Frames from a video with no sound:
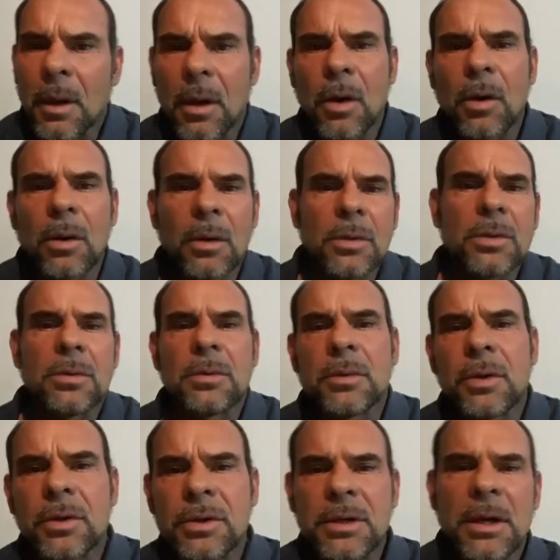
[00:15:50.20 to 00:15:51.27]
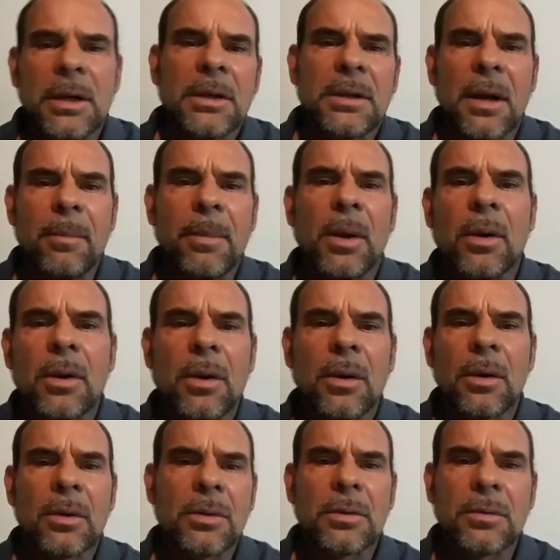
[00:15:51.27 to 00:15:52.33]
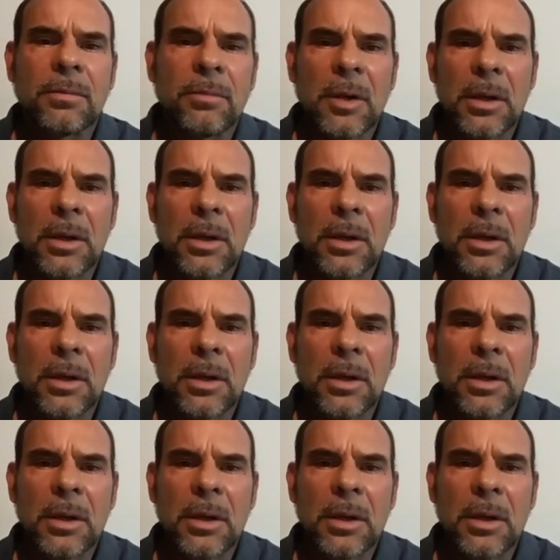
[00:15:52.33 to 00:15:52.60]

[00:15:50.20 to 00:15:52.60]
curls, your seated dumbbell curls.